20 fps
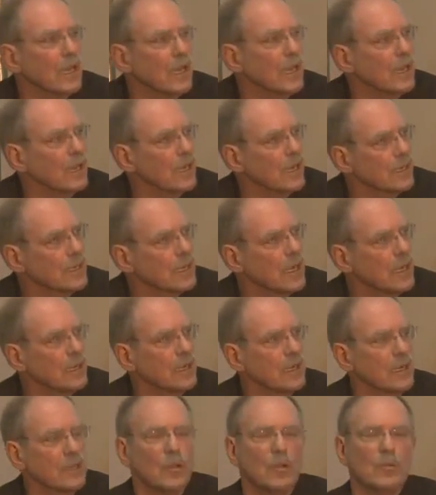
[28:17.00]
uh,
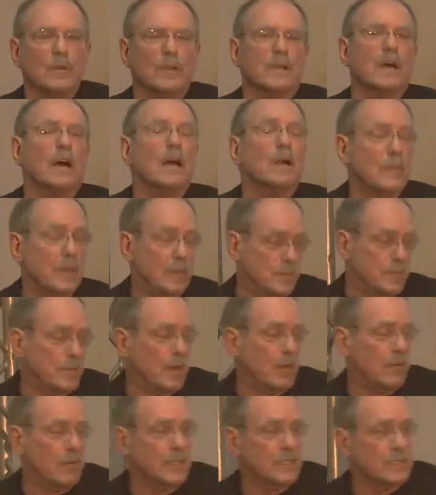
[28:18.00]
uh global economy I'm
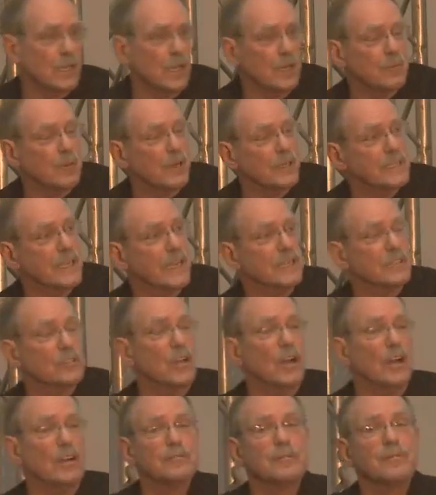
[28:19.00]
about ready to talk about takes
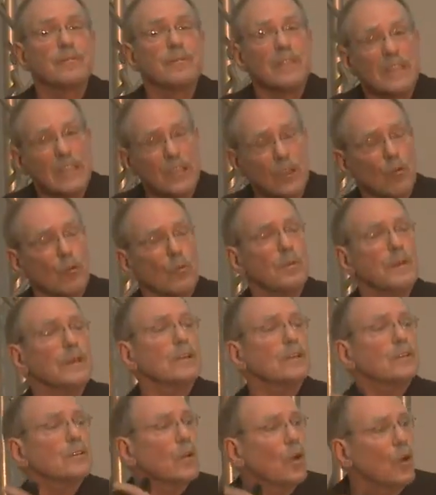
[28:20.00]
off, it will be
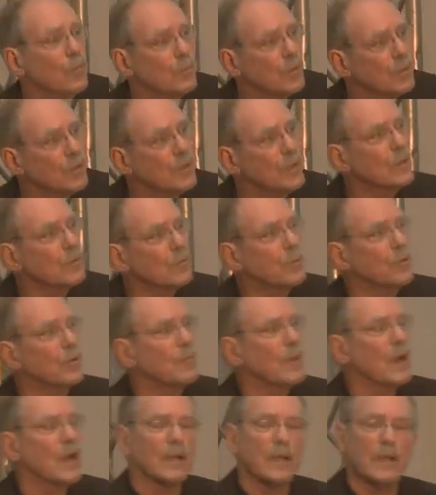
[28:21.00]
a global bull
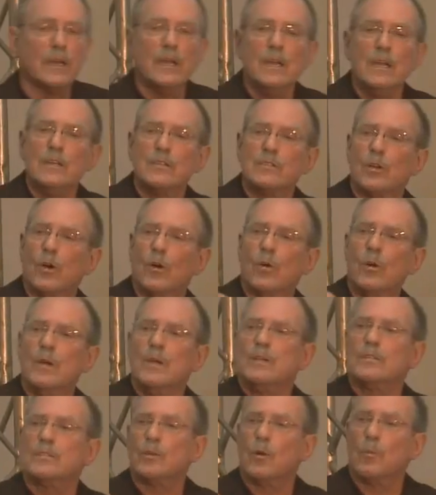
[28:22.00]
market. So,
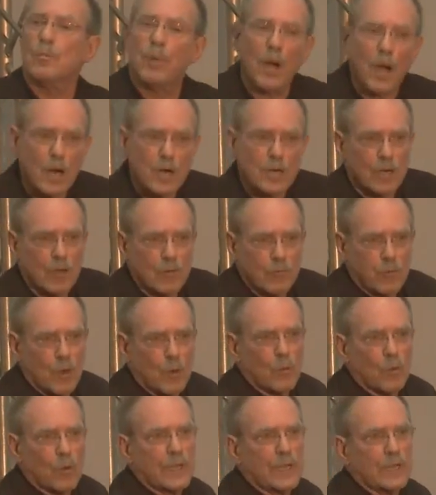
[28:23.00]
so part of
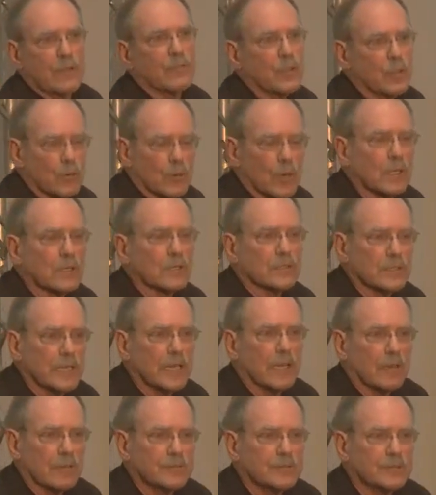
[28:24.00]
what will give you a
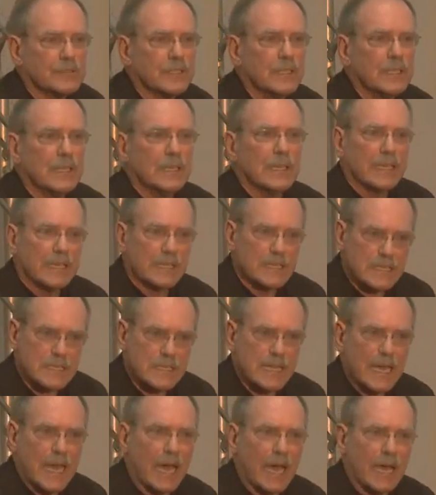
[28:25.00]
lift
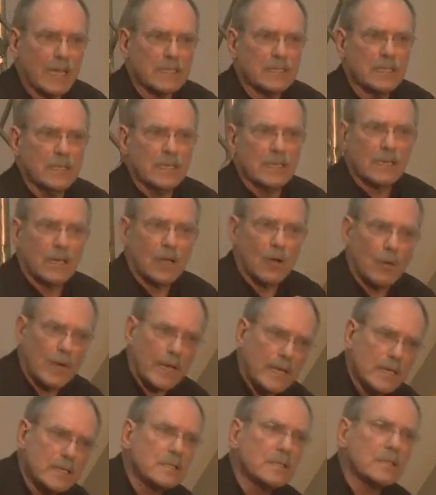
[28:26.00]
is that
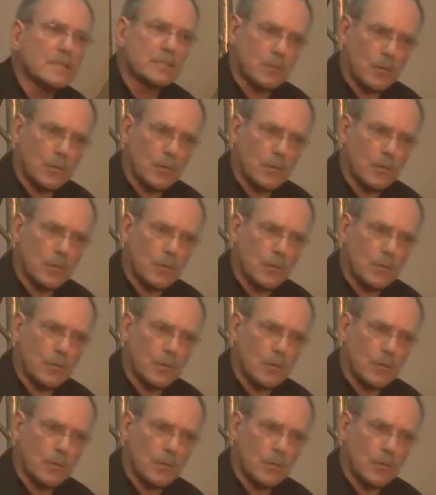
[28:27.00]
going into the